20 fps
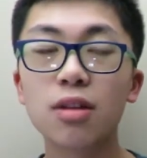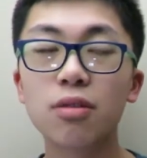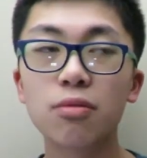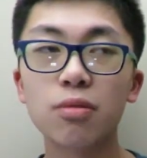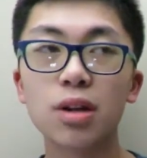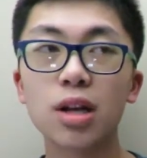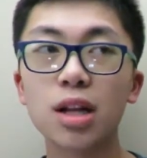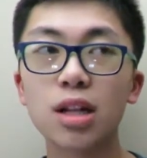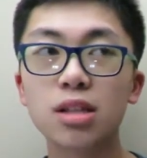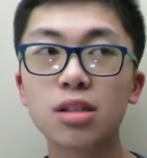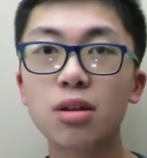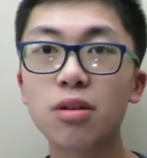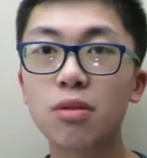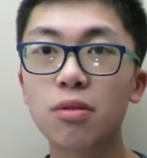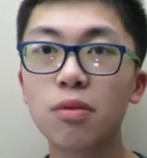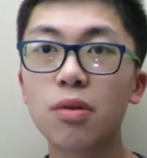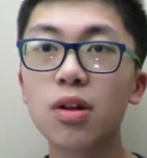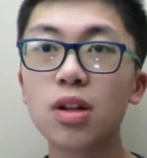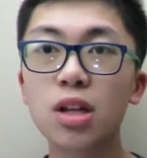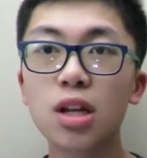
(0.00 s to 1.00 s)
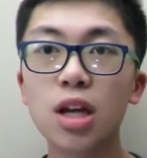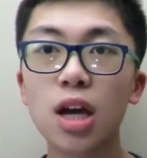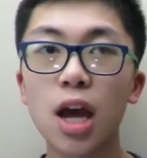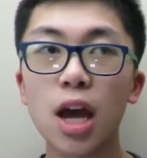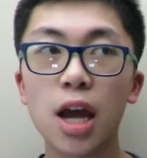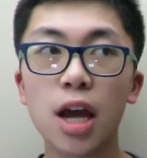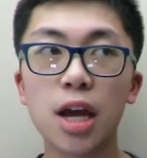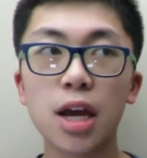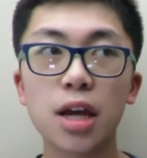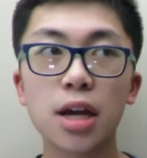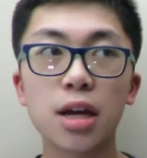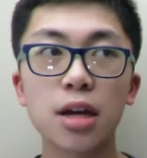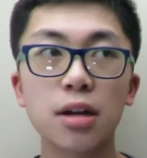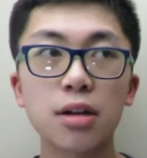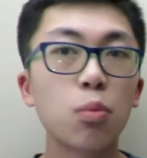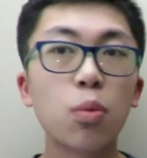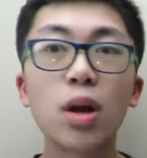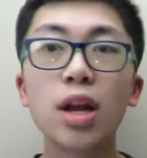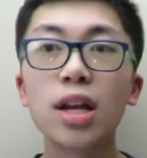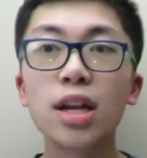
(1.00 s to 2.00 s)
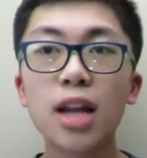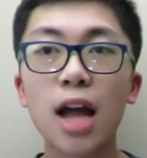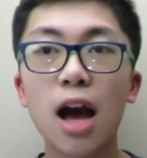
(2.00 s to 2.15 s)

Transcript: It's really a win